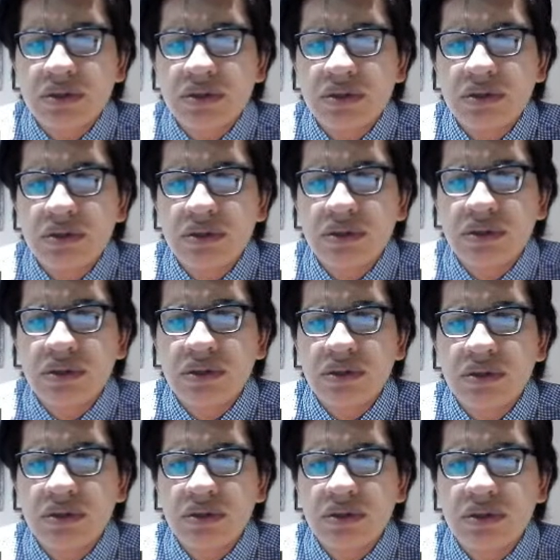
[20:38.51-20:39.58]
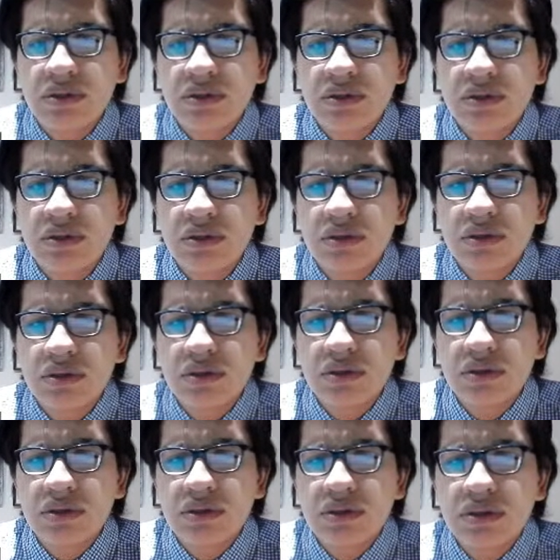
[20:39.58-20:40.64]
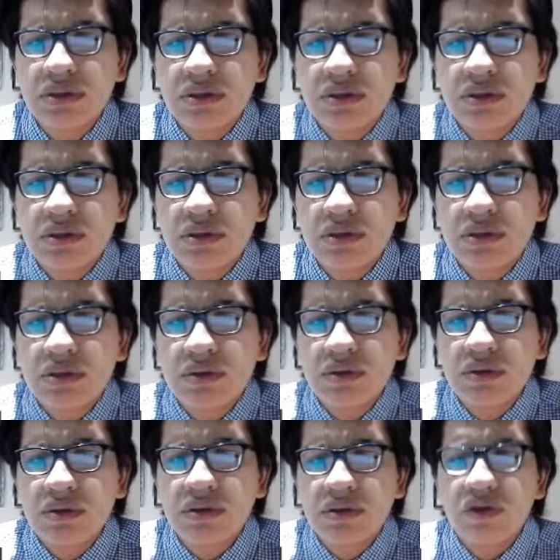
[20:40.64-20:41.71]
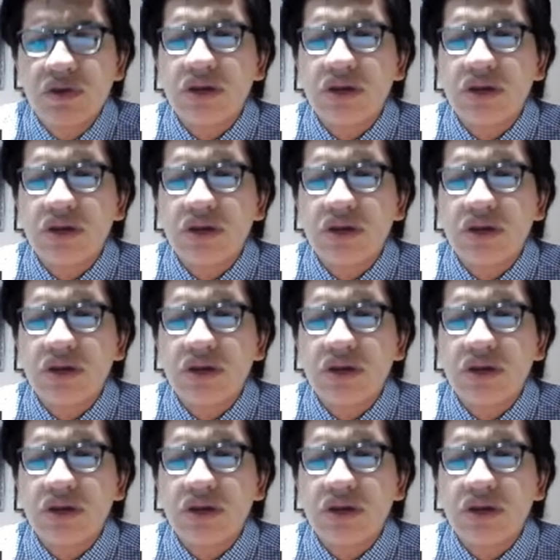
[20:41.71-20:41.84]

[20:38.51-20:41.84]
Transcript: the largest European society and water.